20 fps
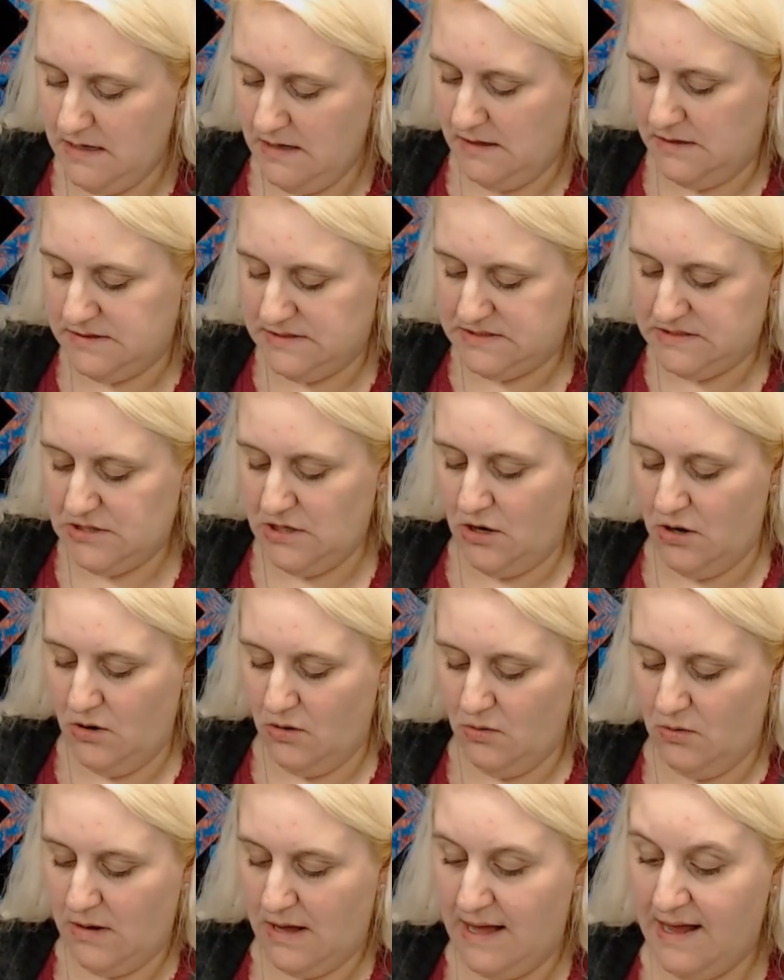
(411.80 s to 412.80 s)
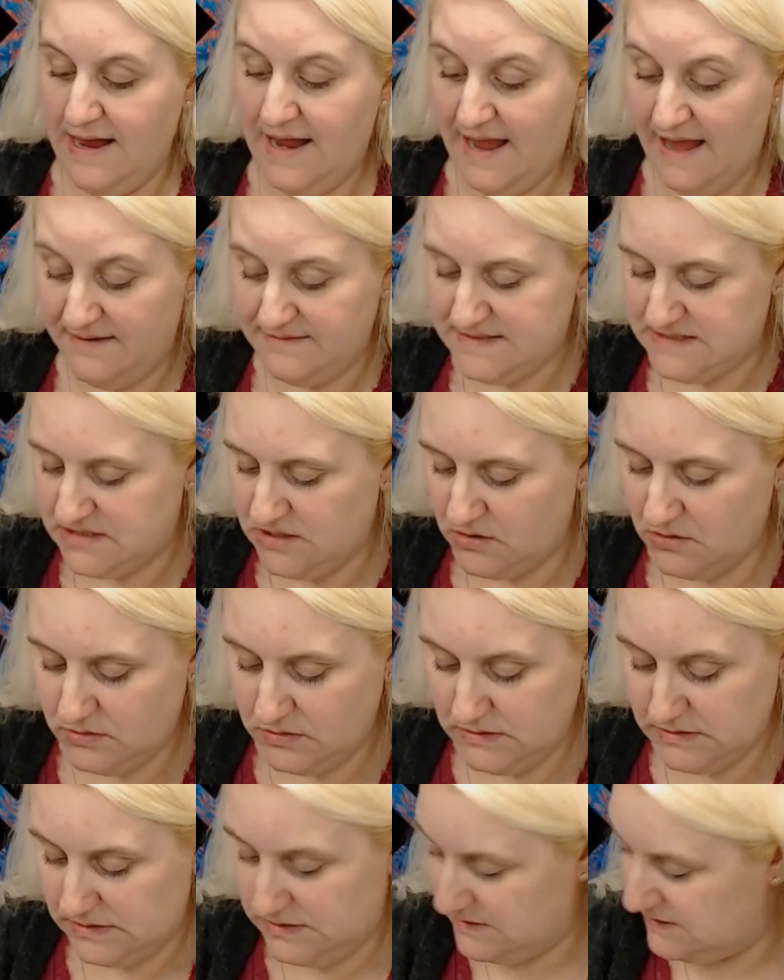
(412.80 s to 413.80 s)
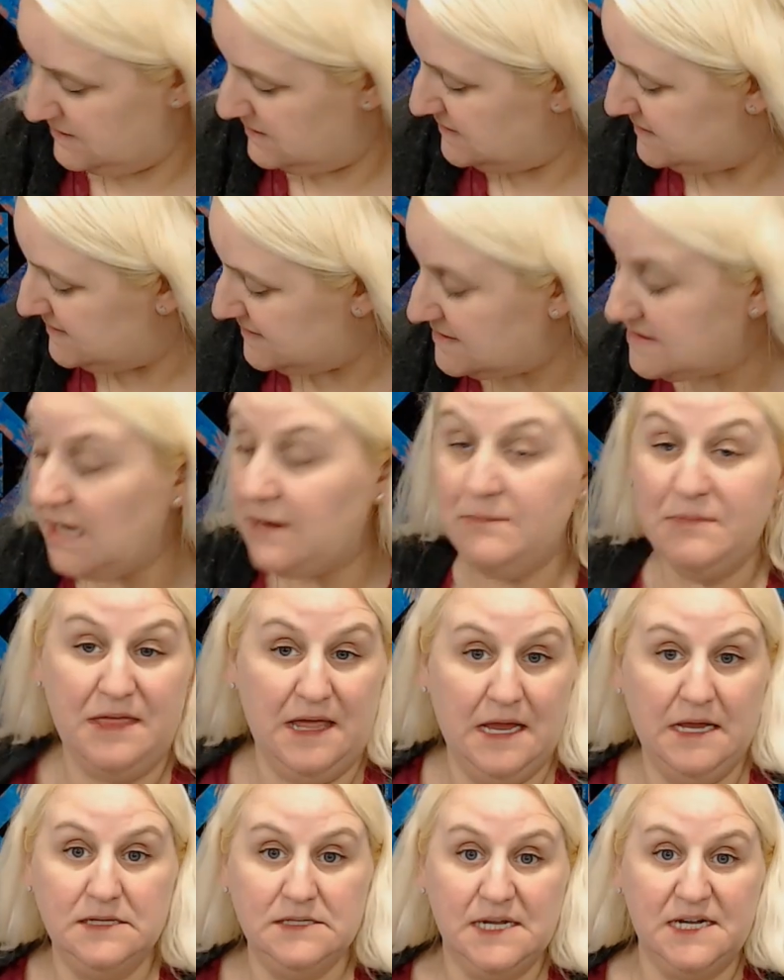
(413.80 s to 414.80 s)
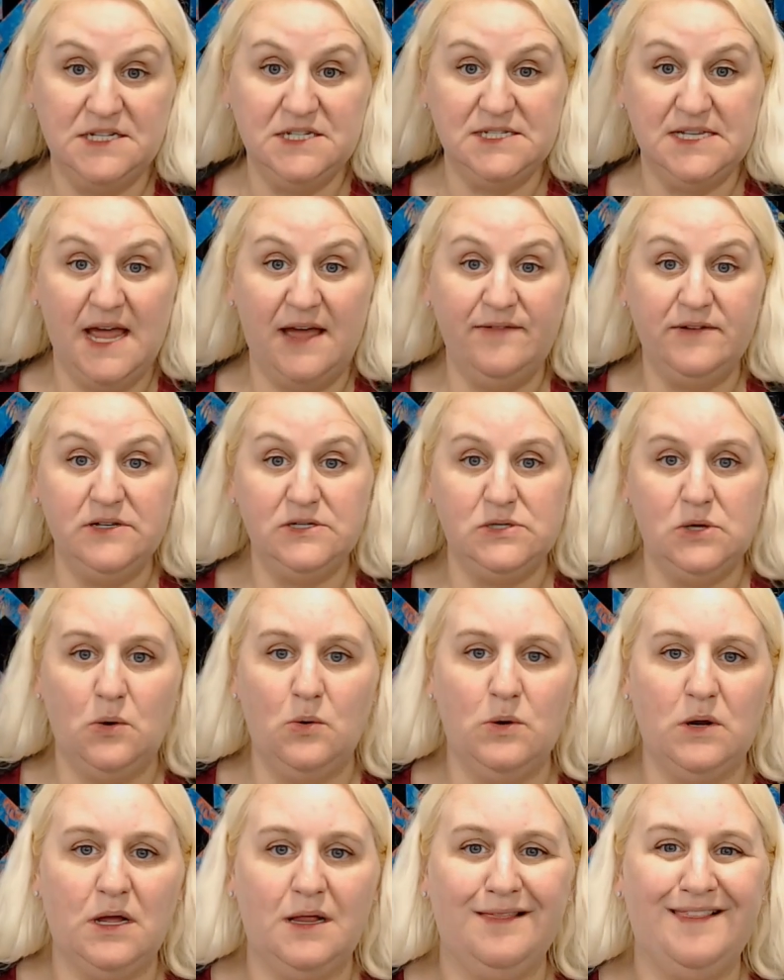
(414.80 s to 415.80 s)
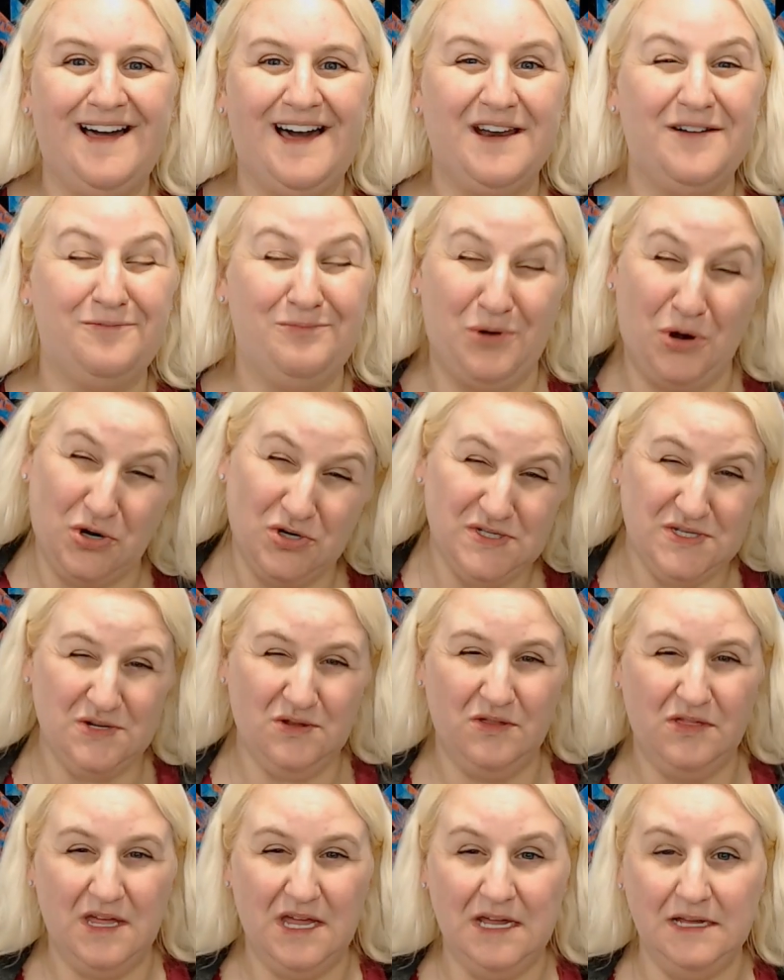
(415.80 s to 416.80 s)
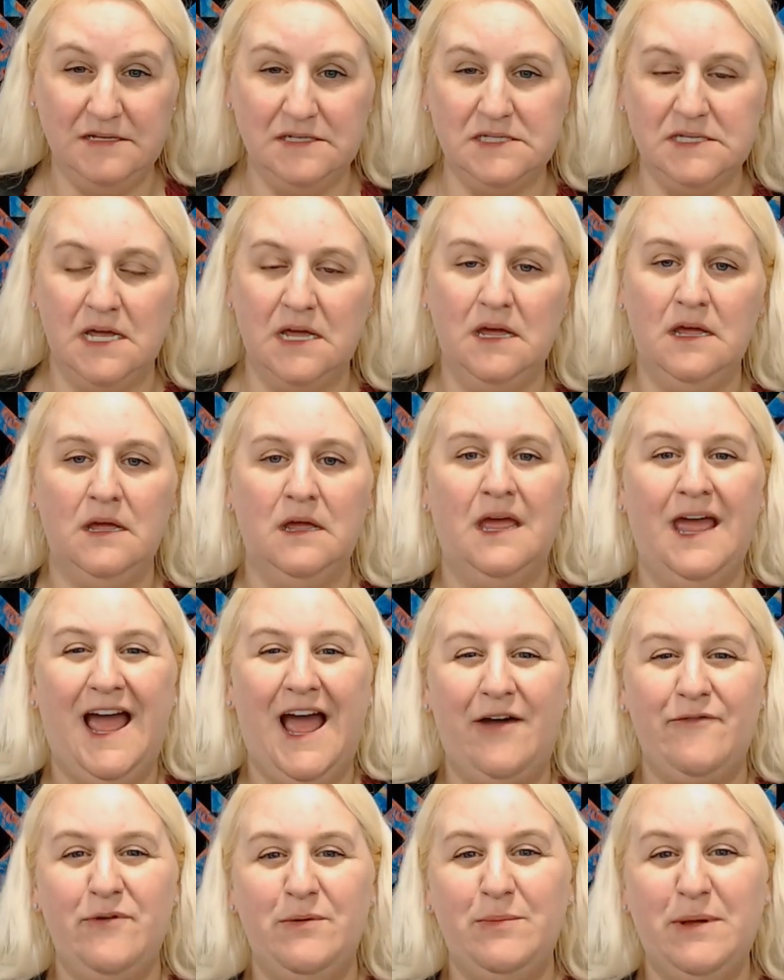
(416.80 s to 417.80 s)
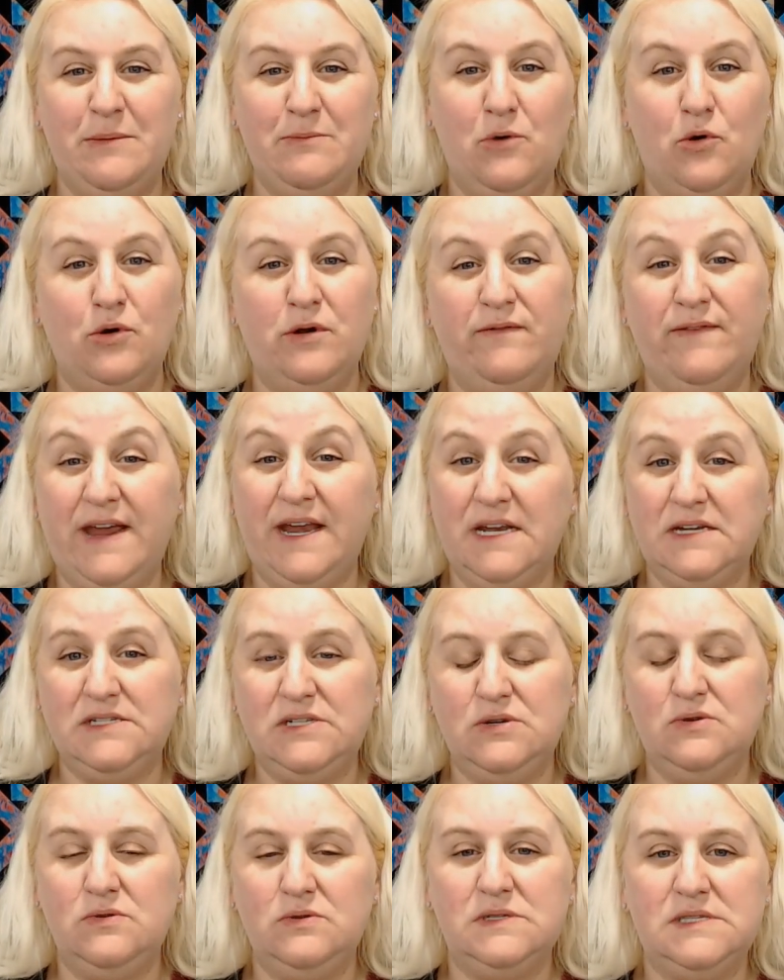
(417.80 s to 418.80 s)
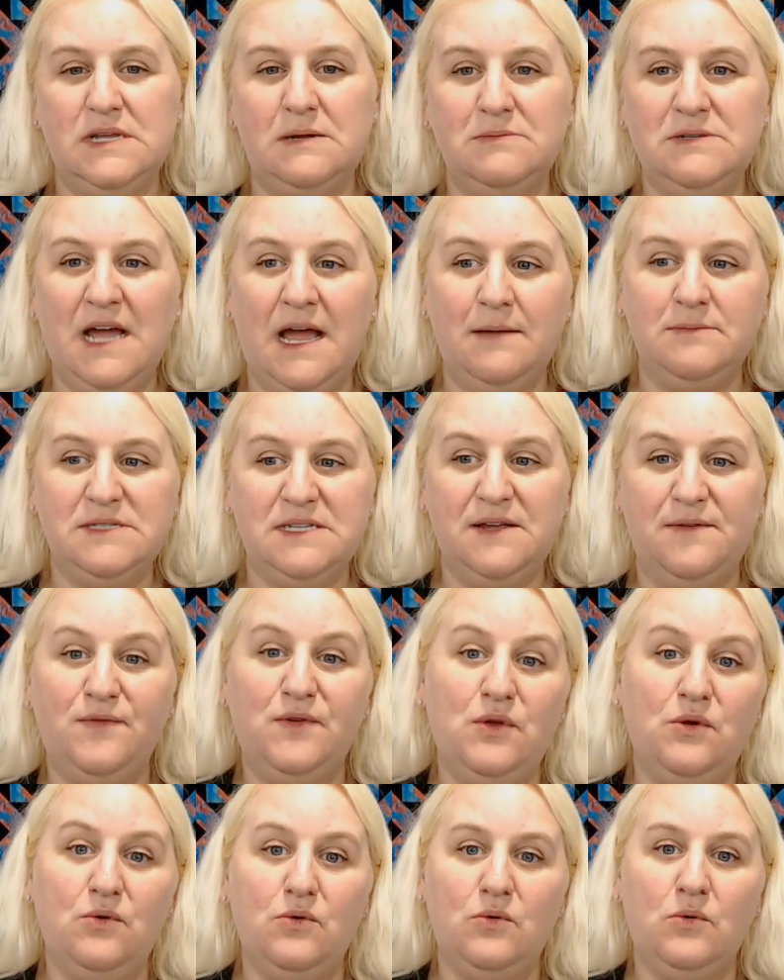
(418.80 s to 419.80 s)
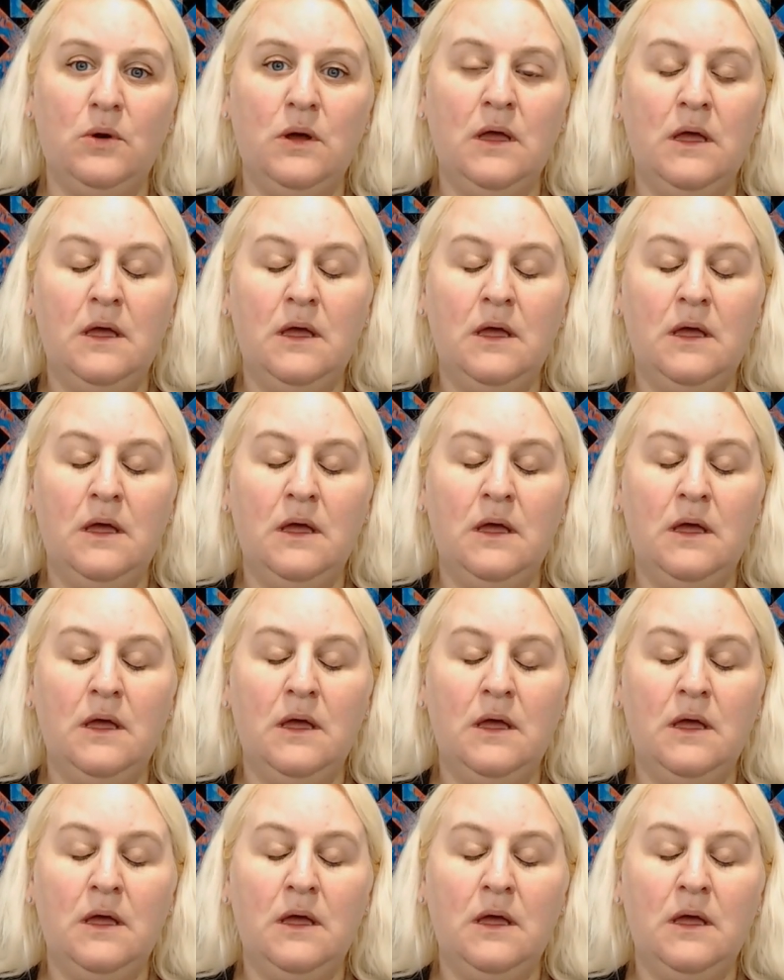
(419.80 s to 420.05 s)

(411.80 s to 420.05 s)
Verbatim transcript: So I have sewn some things. I just haven't sewn a lot of personal things. Haven't been motivated to. Sometimes if you